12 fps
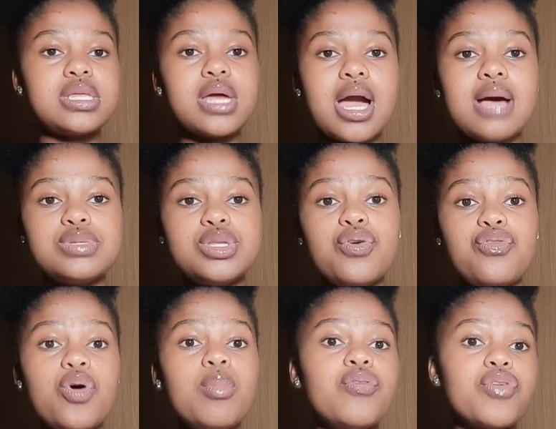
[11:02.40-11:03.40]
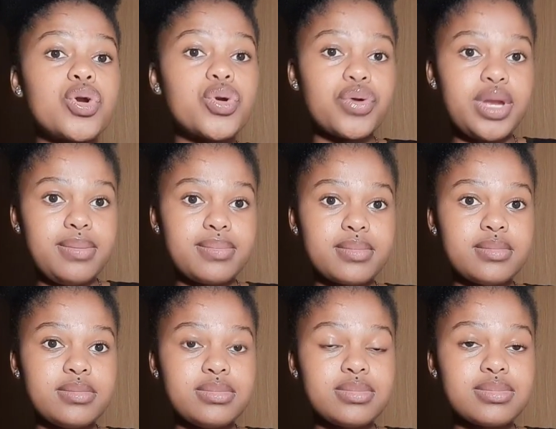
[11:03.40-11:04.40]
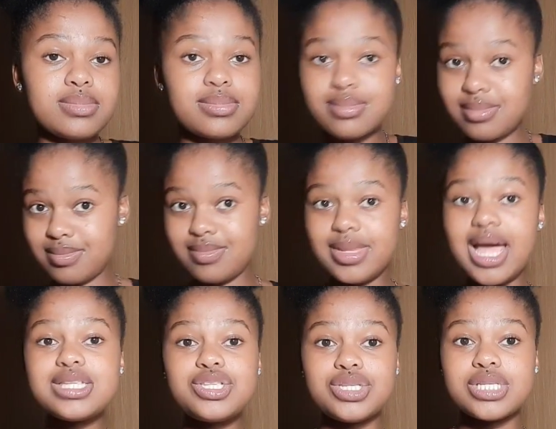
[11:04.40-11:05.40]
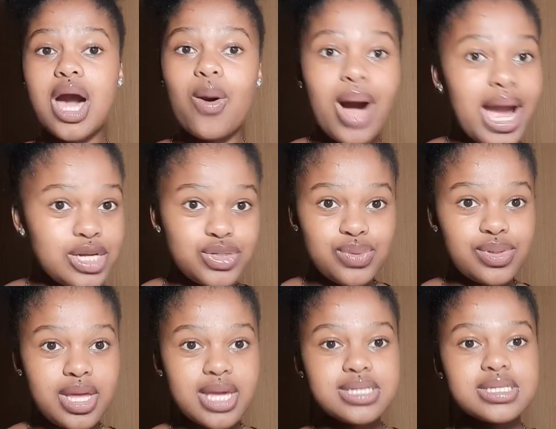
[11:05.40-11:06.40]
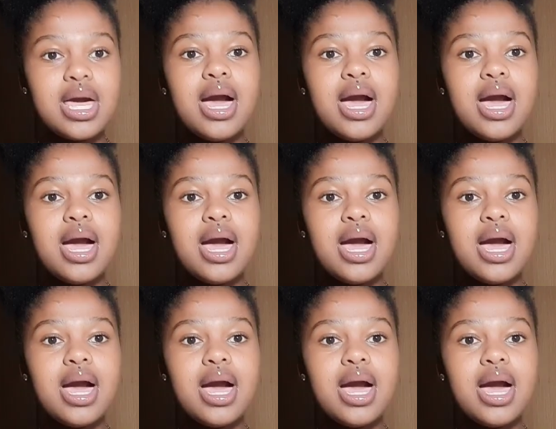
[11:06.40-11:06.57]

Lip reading: that comes in the form of a cream. That's just how I do things.